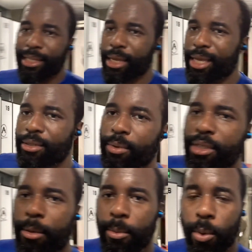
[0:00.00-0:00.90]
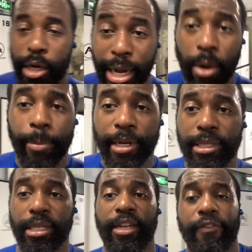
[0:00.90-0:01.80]
acid workout, but it's a
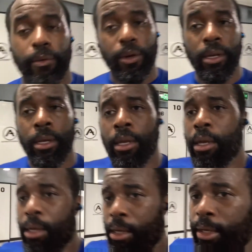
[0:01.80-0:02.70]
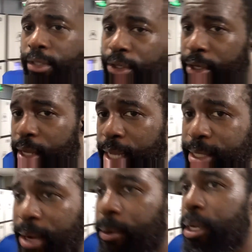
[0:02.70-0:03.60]
different one. So I'll show you guys
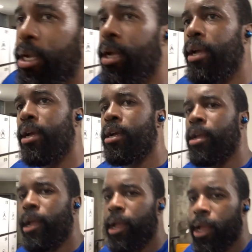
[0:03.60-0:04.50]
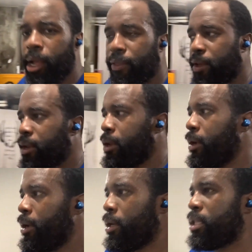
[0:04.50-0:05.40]
that one. And then
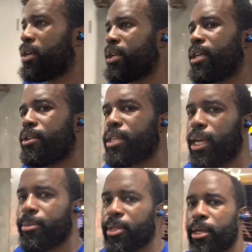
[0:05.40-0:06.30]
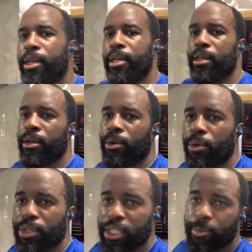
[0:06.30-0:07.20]
the only other times will
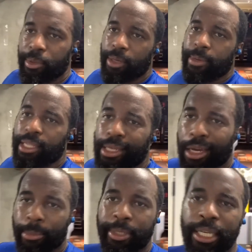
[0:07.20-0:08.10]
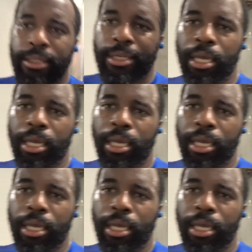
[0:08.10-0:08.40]
just be mainly updates.